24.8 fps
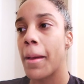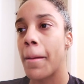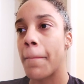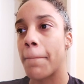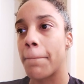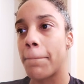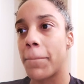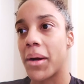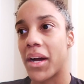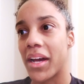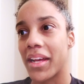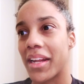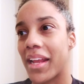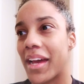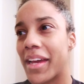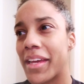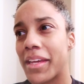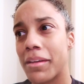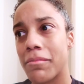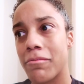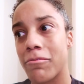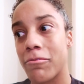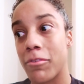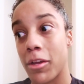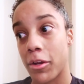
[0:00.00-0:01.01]
but I
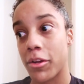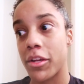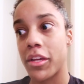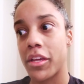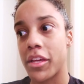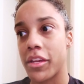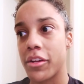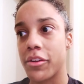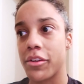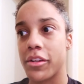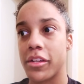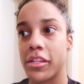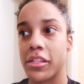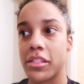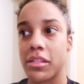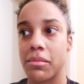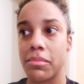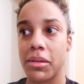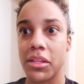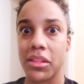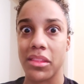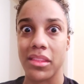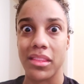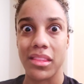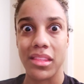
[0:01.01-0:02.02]
am very curious
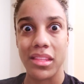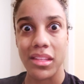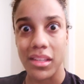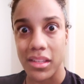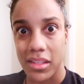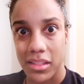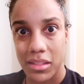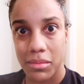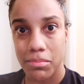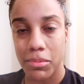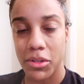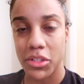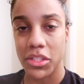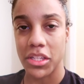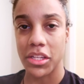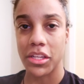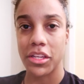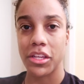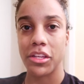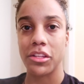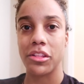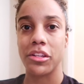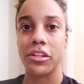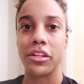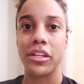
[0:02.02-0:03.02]
about this
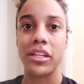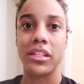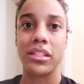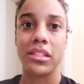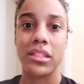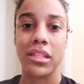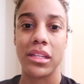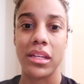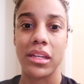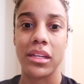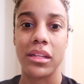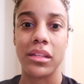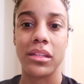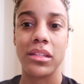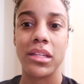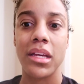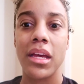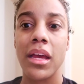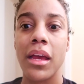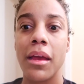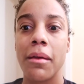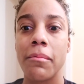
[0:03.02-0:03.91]
particular incident